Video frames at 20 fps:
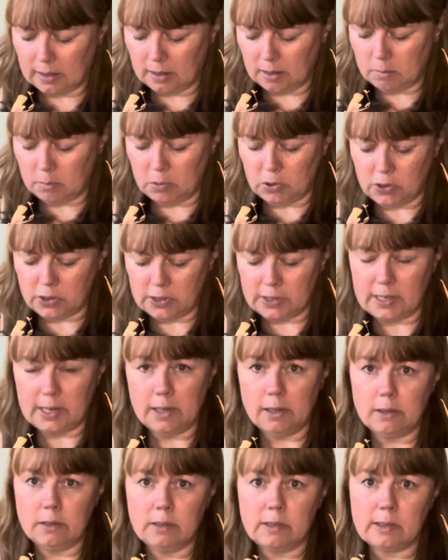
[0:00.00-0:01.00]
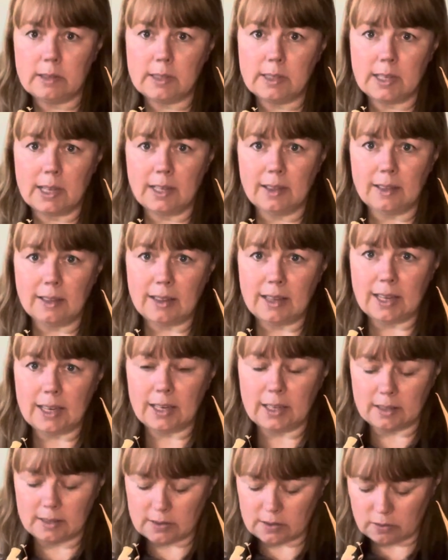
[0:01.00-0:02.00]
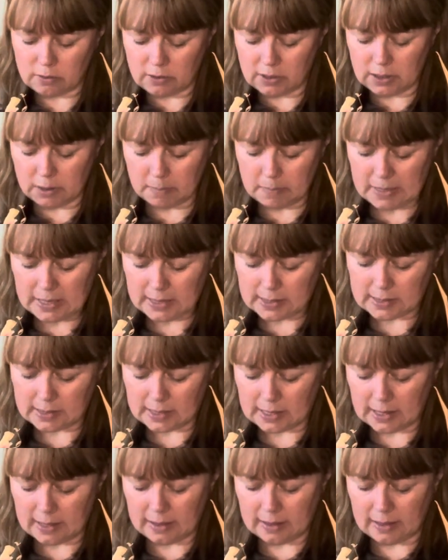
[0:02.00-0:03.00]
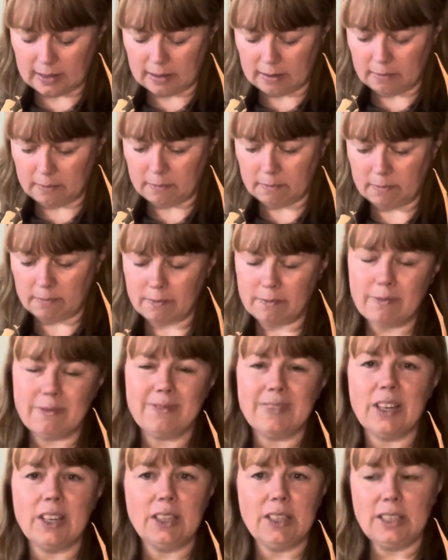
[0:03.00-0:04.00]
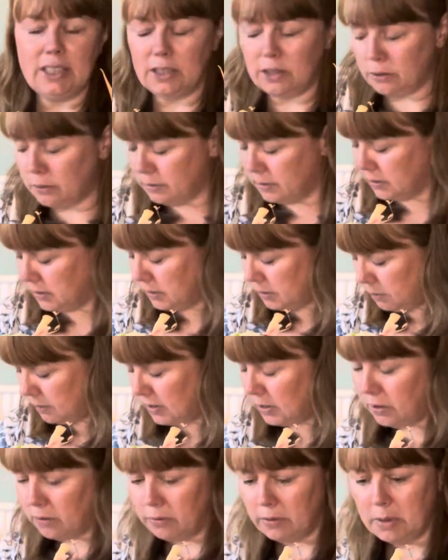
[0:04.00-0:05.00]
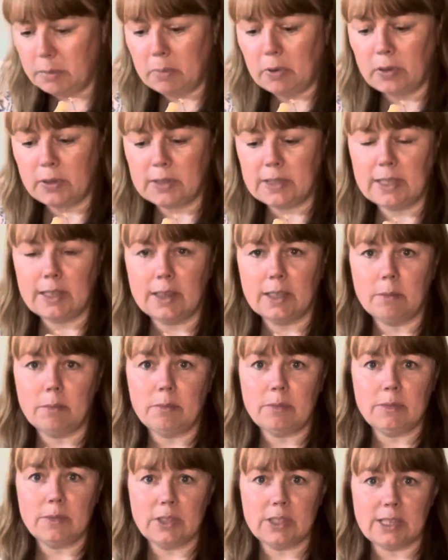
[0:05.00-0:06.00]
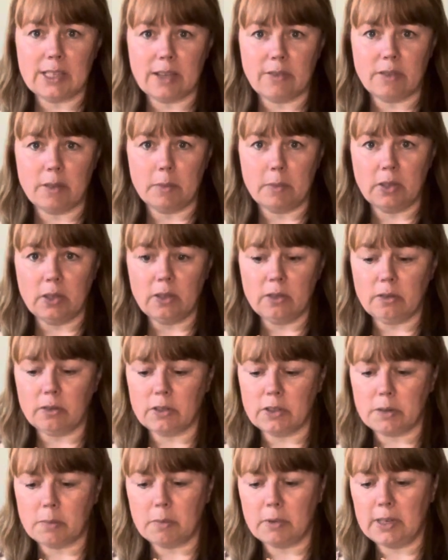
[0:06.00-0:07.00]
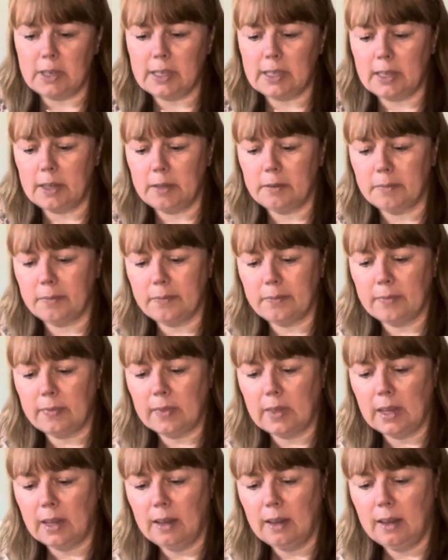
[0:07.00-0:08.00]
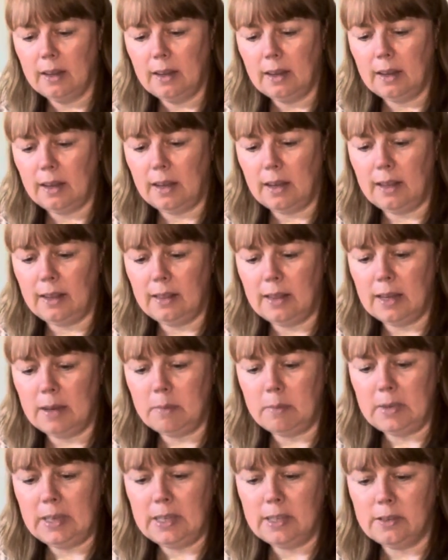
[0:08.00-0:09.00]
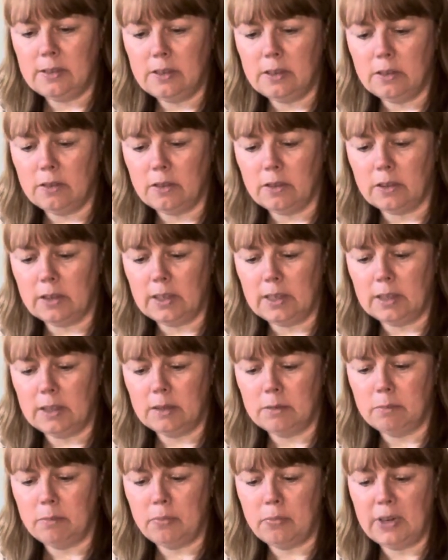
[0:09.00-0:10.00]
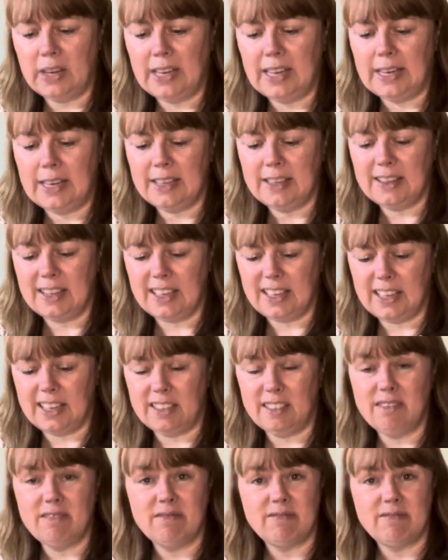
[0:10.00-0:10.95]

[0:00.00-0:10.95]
bush snails and the like. So you're best at the early doors when you're repotting them. Just give them a good old spray down, and that means you're not going to bring anything in